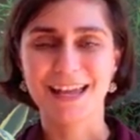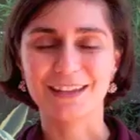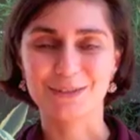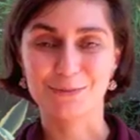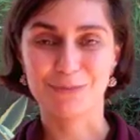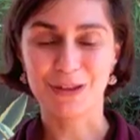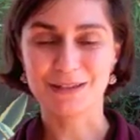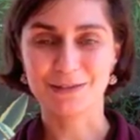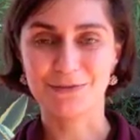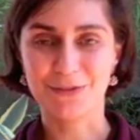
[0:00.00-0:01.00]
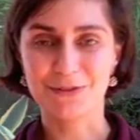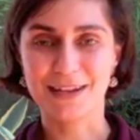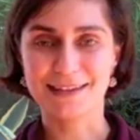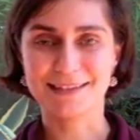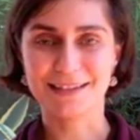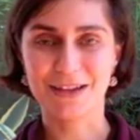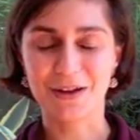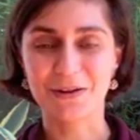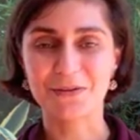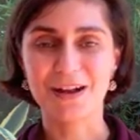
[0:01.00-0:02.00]
It took place a few days
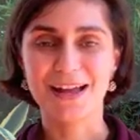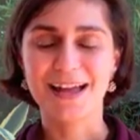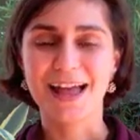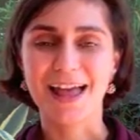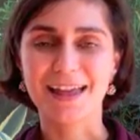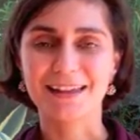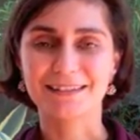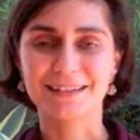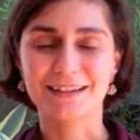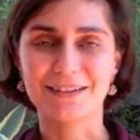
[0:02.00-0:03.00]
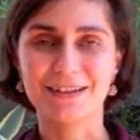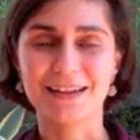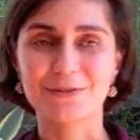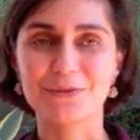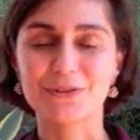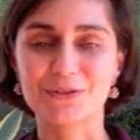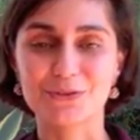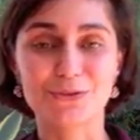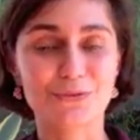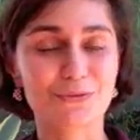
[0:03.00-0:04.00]
ago, and it
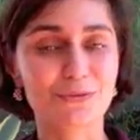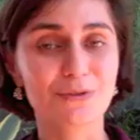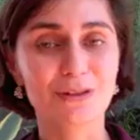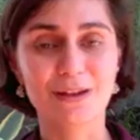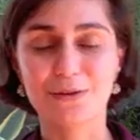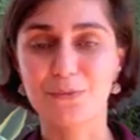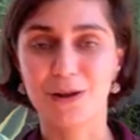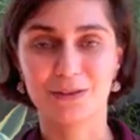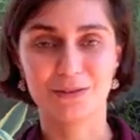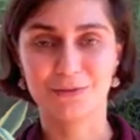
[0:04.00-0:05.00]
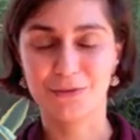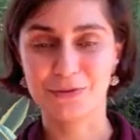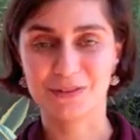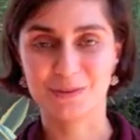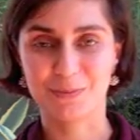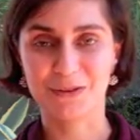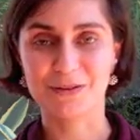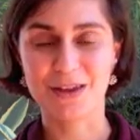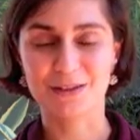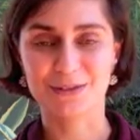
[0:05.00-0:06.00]
was truly a wonderful
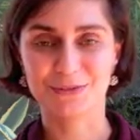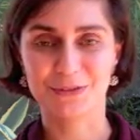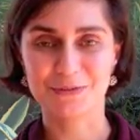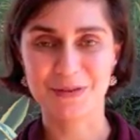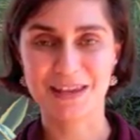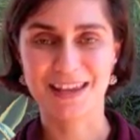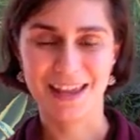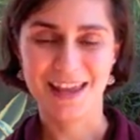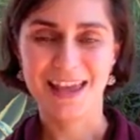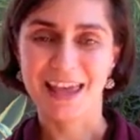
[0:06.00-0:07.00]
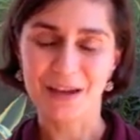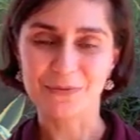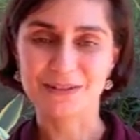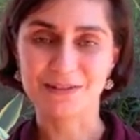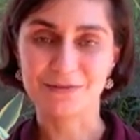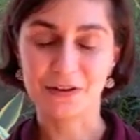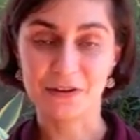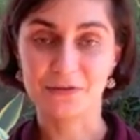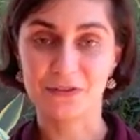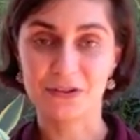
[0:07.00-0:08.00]
experience for me. It was the
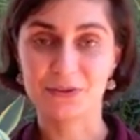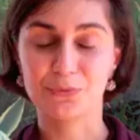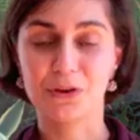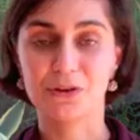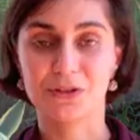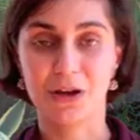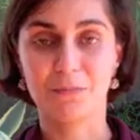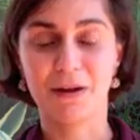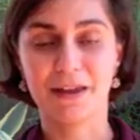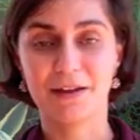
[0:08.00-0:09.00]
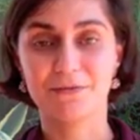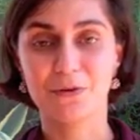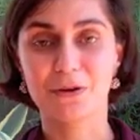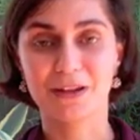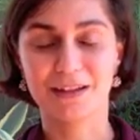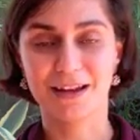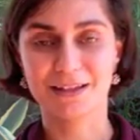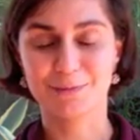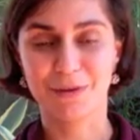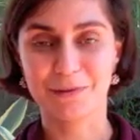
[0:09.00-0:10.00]
very first workshop I have
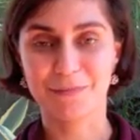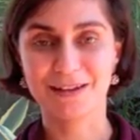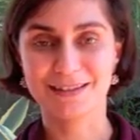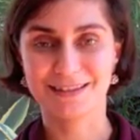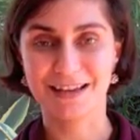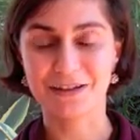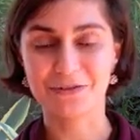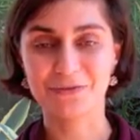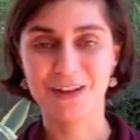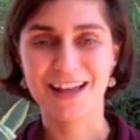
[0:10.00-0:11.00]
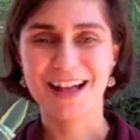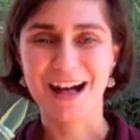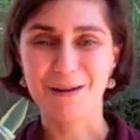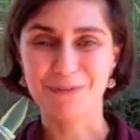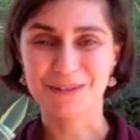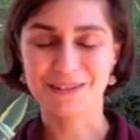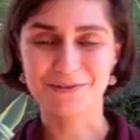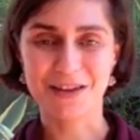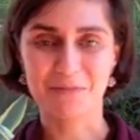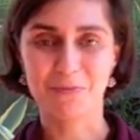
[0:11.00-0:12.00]
organized by myself. Up until
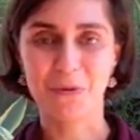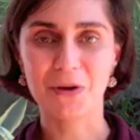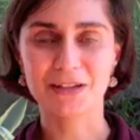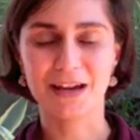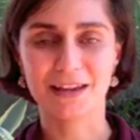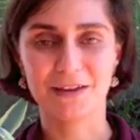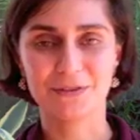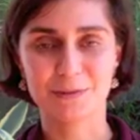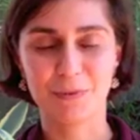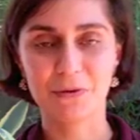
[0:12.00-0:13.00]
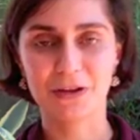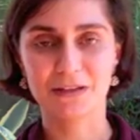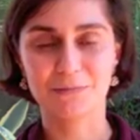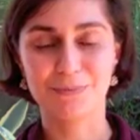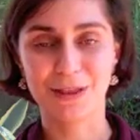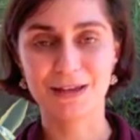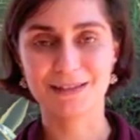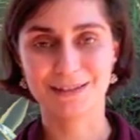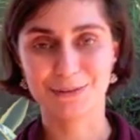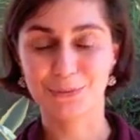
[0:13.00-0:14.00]
that point, I have spoken at
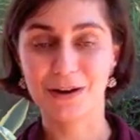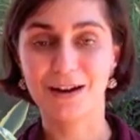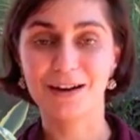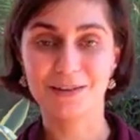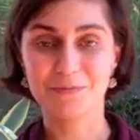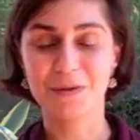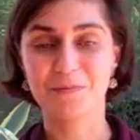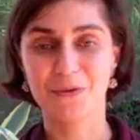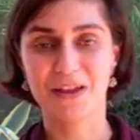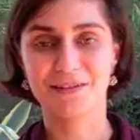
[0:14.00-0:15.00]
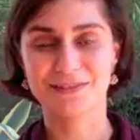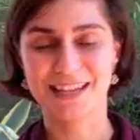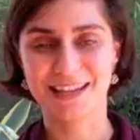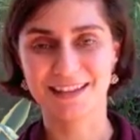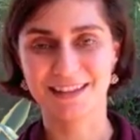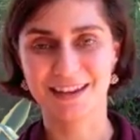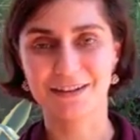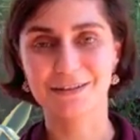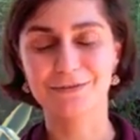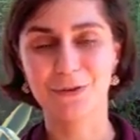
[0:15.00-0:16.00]
places where other people have taken
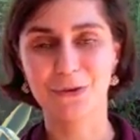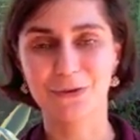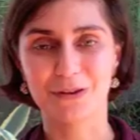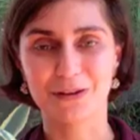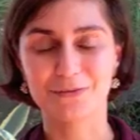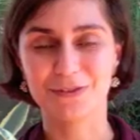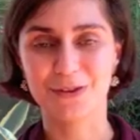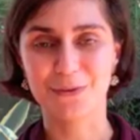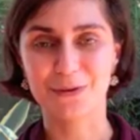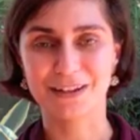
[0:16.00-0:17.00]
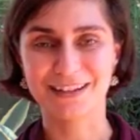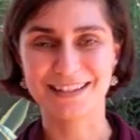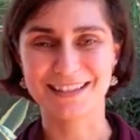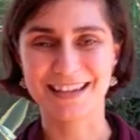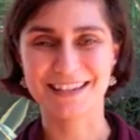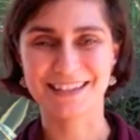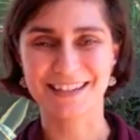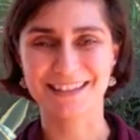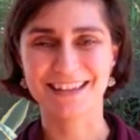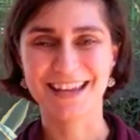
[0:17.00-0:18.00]
care of the
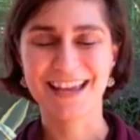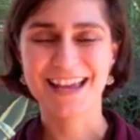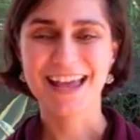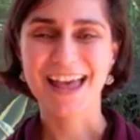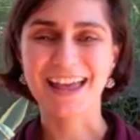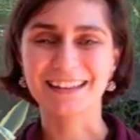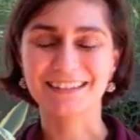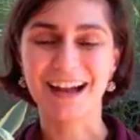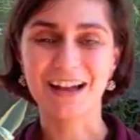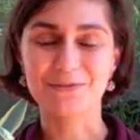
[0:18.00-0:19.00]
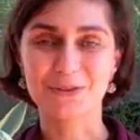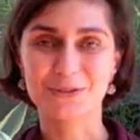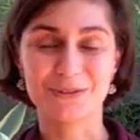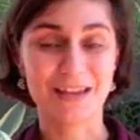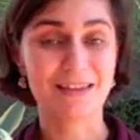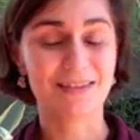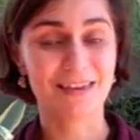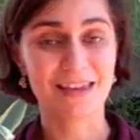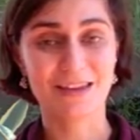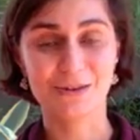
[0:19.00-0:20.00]
organization. And I want to say
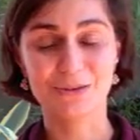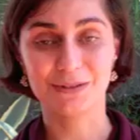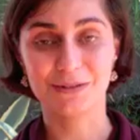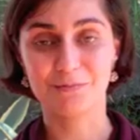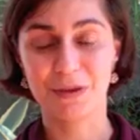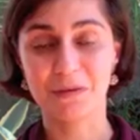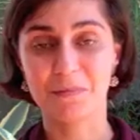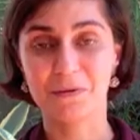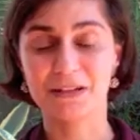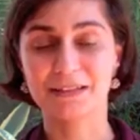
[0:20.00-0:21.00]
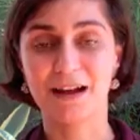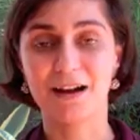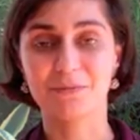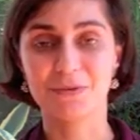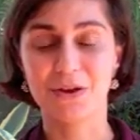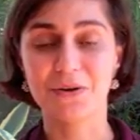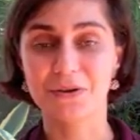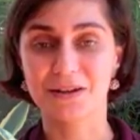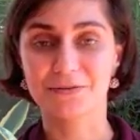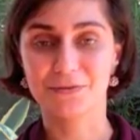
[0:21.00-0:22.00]
thank you the people at Nam
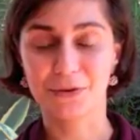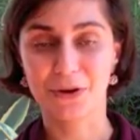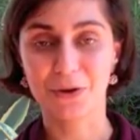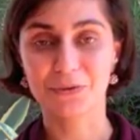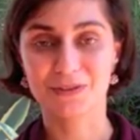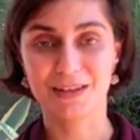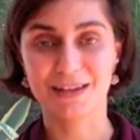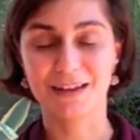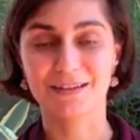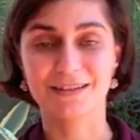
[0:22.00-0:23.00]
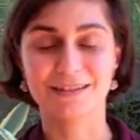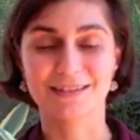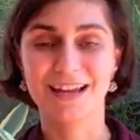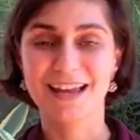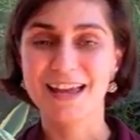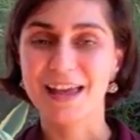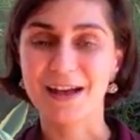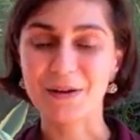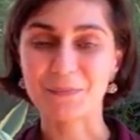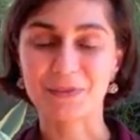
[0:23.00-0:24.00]
Yoga for hosting us
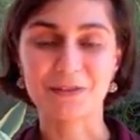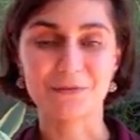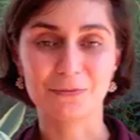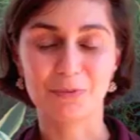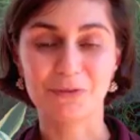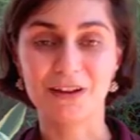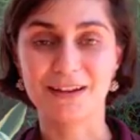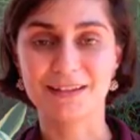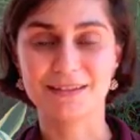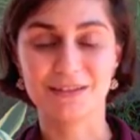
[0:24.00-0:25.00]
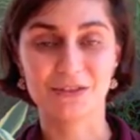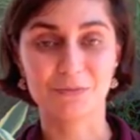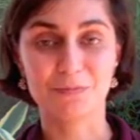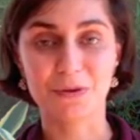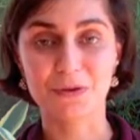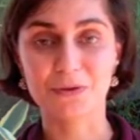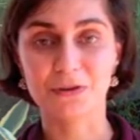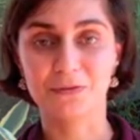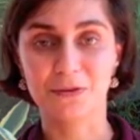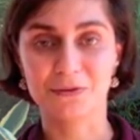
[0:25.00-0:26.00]
and for providing such a
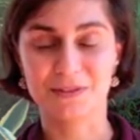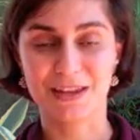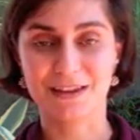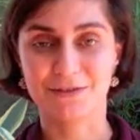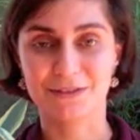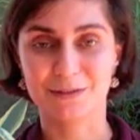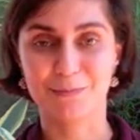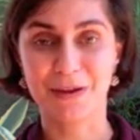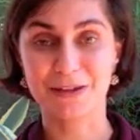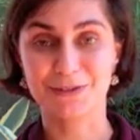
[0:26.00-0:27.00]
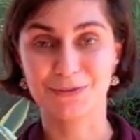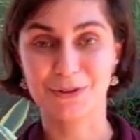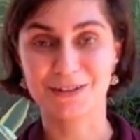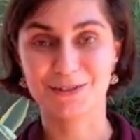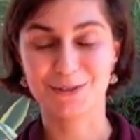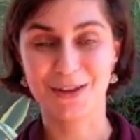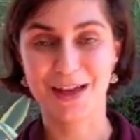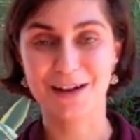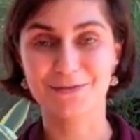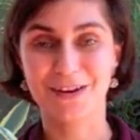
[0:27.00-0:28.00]
beautiful sacred space for us to
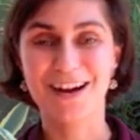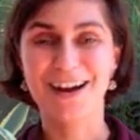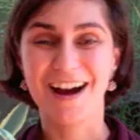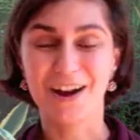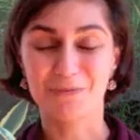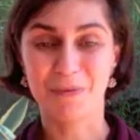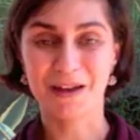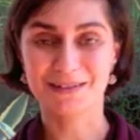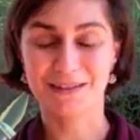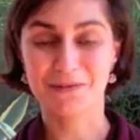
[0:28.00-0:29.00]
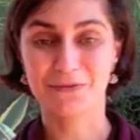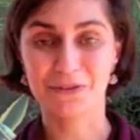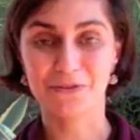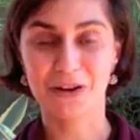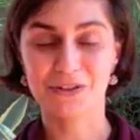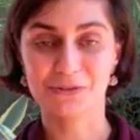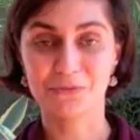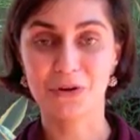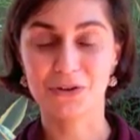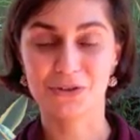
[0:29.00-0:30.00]
have our past life regression
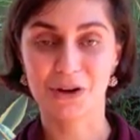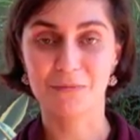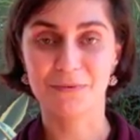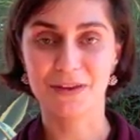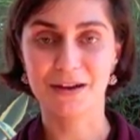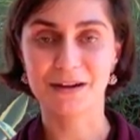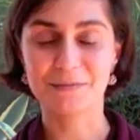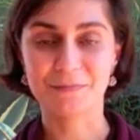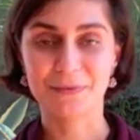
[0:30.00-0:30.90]
workshop there.